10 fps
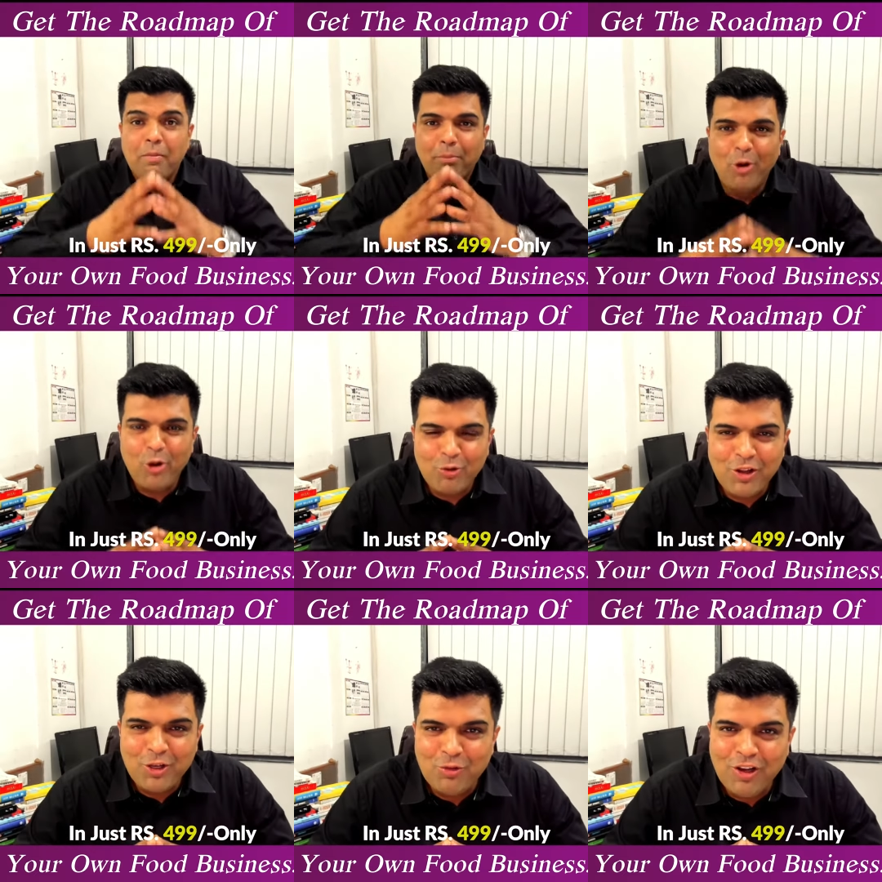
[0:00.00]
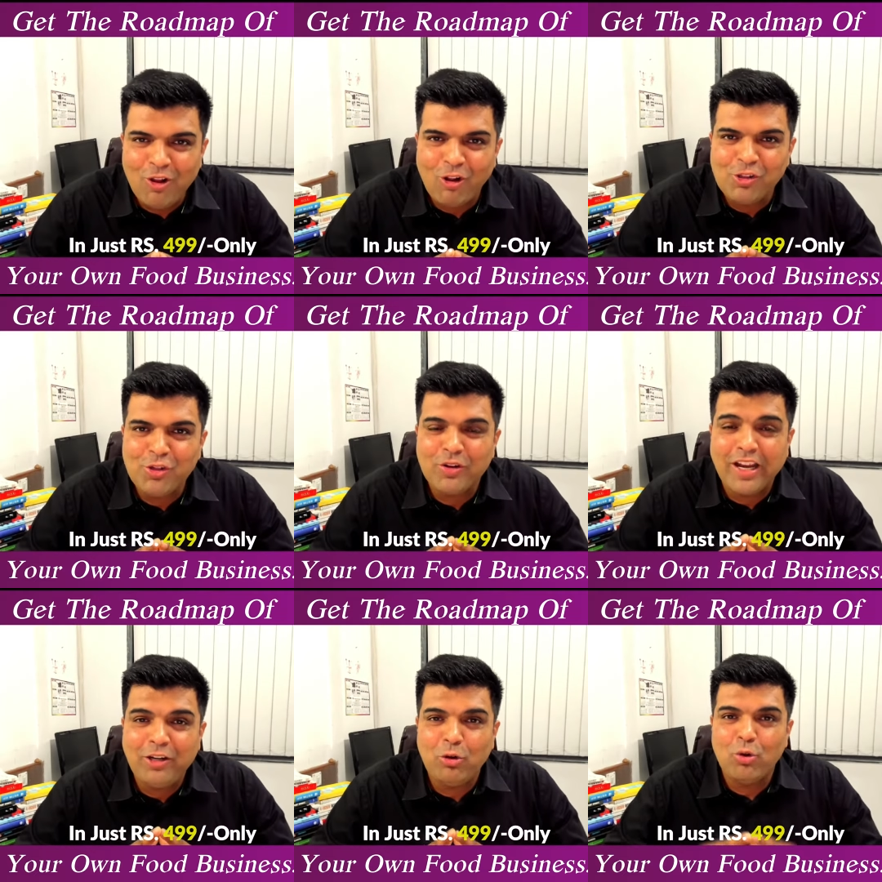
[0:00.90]
Moreover, you will also
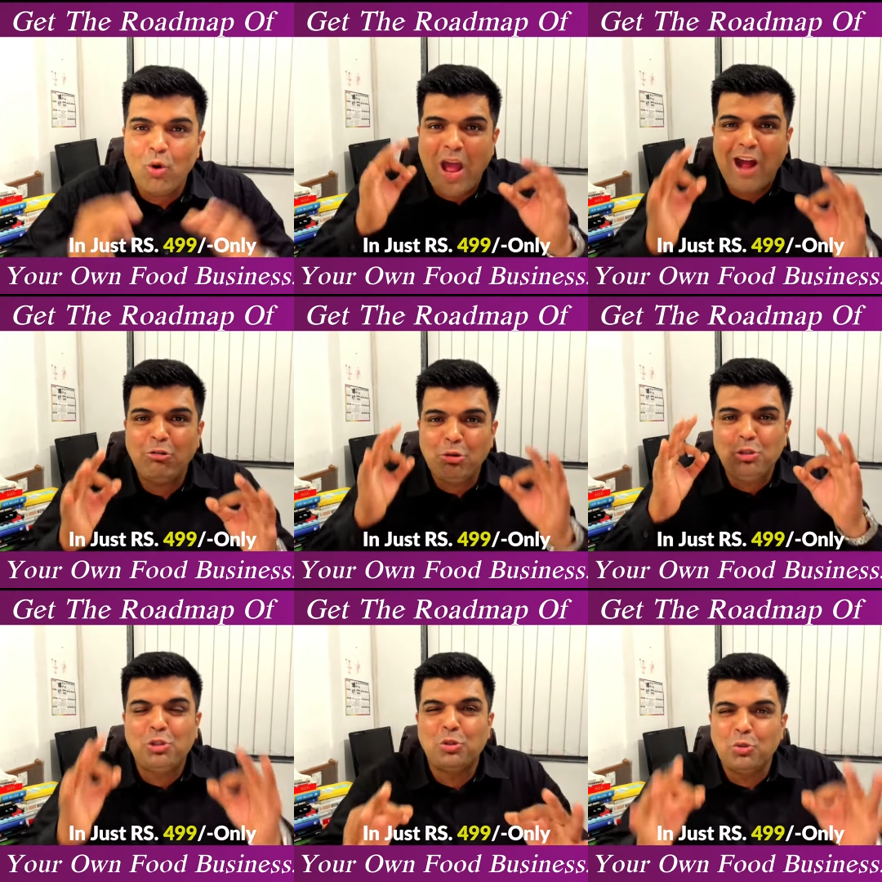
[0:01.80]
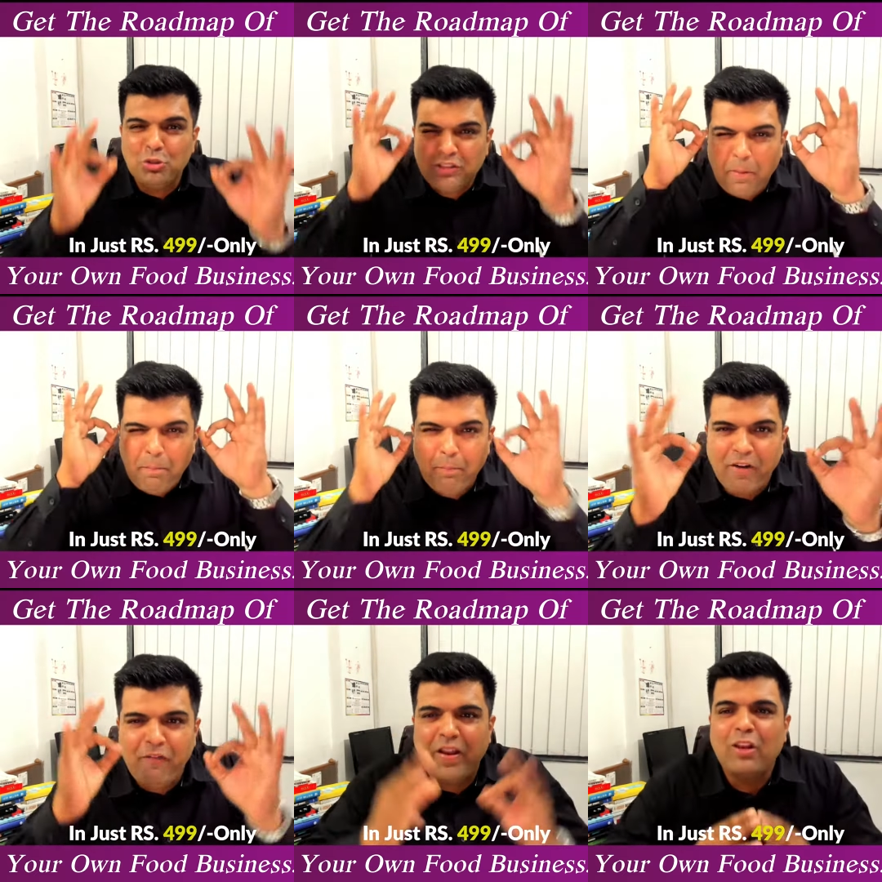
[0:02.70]
get to know how to choose the
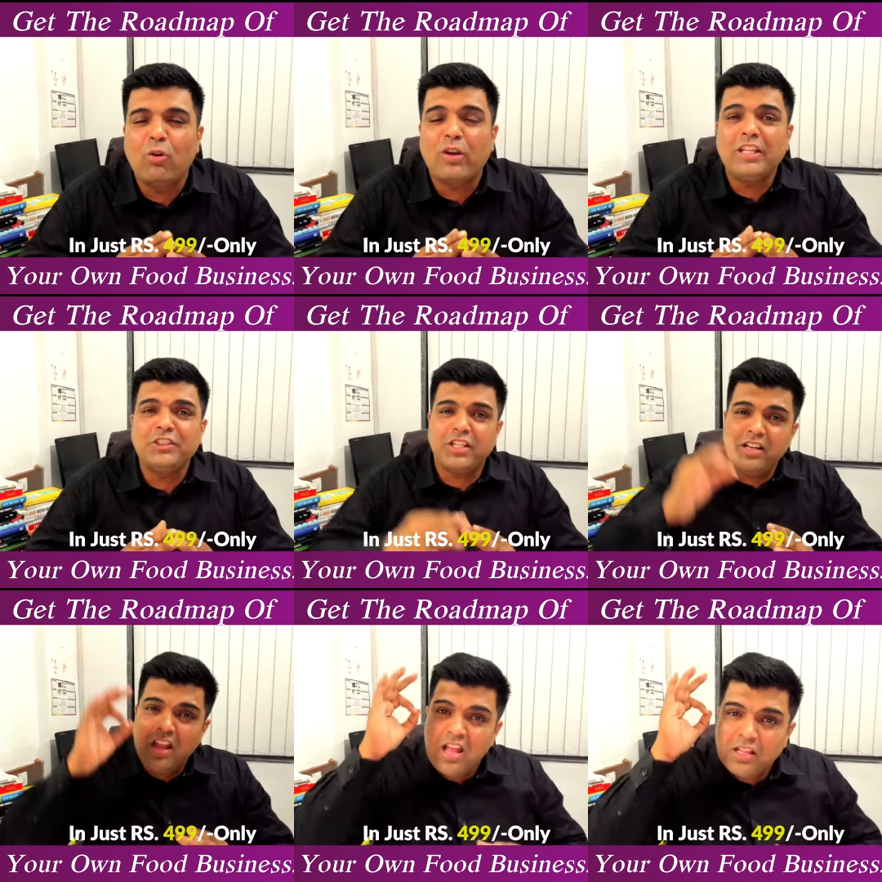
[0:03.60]
perfect location,